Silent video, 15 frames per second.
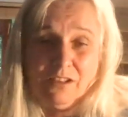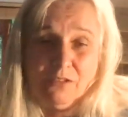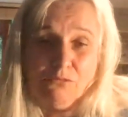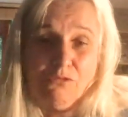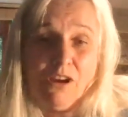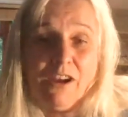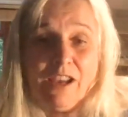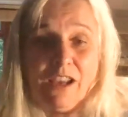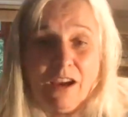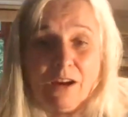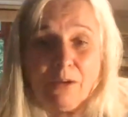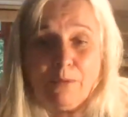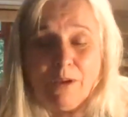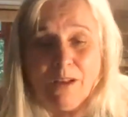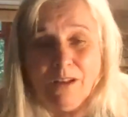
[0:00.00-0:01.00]
right
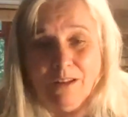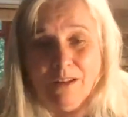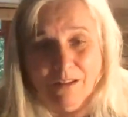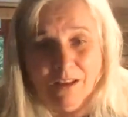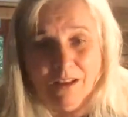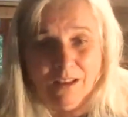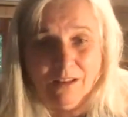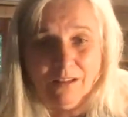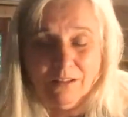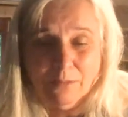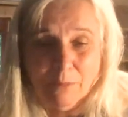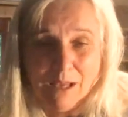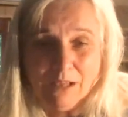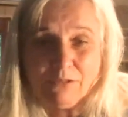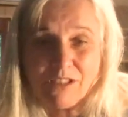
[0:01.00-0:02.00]
up in the
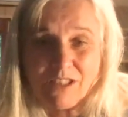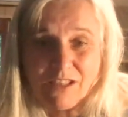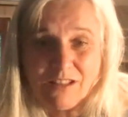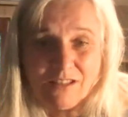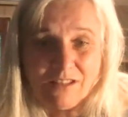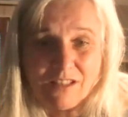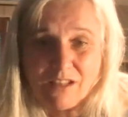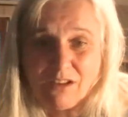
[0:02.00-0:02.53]
mountains.